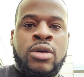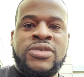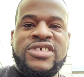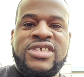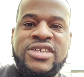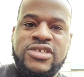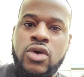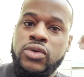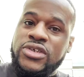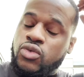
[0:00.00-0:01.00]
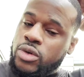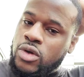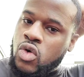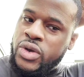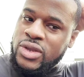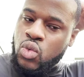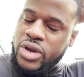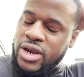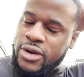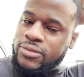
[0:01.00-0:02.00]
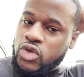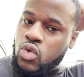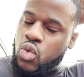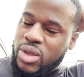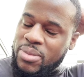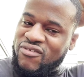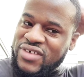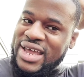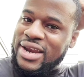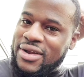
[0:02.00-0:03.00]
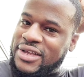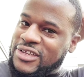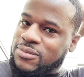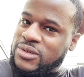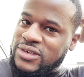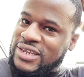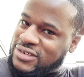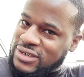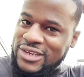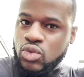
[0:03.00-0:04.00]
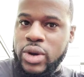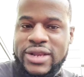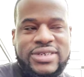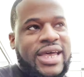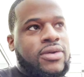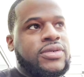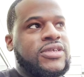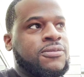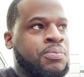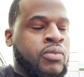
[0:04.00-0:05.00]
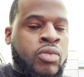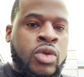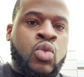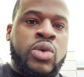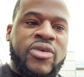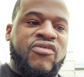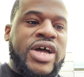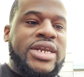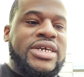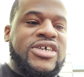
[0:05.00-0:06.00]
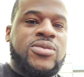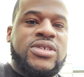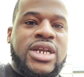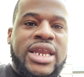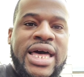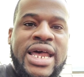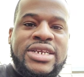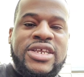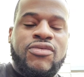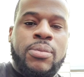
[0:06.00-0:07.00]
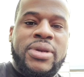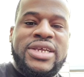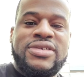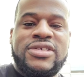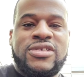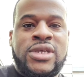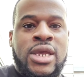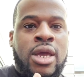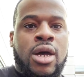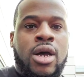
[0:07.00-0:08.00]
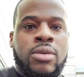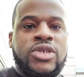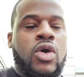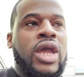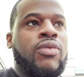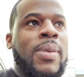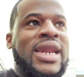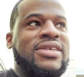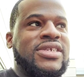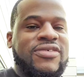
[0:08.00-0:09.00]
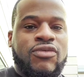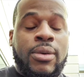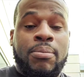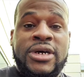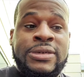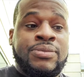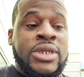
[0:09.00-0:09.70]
just touching on this real quick, where do women find their husbands? That's what I titled this. Women find their husbands in a lot of different places. Everybody different, but